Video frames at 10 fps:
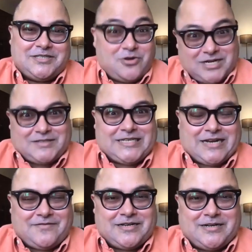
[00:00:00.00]
not
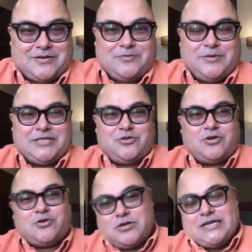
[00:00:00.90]
extravagant, which is not
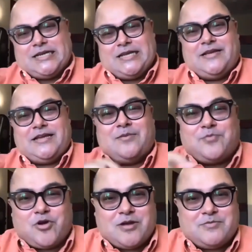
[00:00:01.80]
only giving
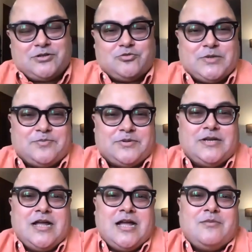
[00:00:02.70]
employment to people,
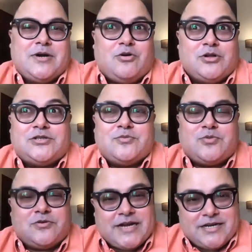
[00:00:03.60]
but also
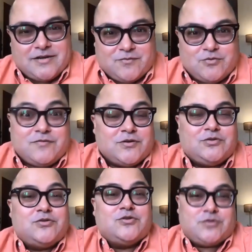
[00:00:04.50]
providing food for
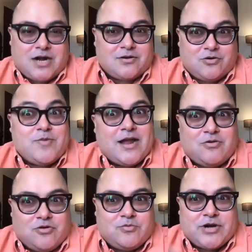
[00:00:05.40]
those who can't go back
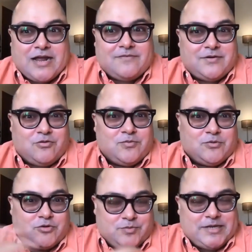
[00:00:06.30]
home or have a home
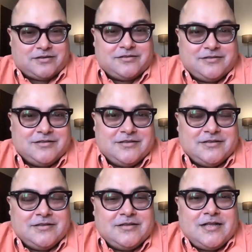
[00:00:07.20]
cooked meal.
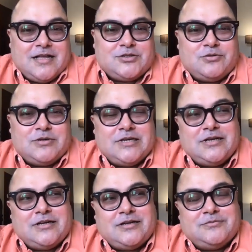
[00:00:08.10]
So,
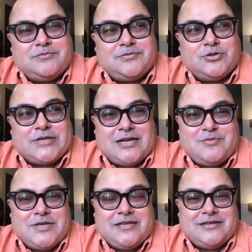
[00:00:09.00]
uh, so tell
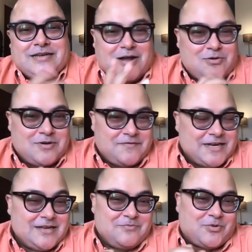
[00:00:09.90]
me now a very
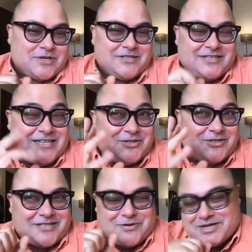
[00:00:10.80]
important and
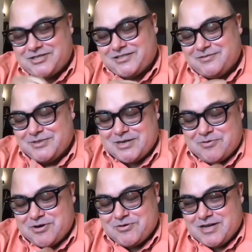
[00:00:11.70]
interesting question which I
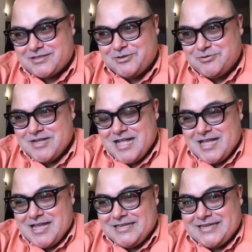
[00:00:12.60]
wanted to ask you
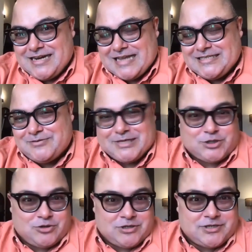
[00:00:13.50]
is that as a
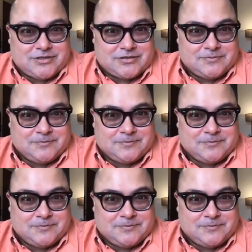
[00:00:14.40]
restaurateur,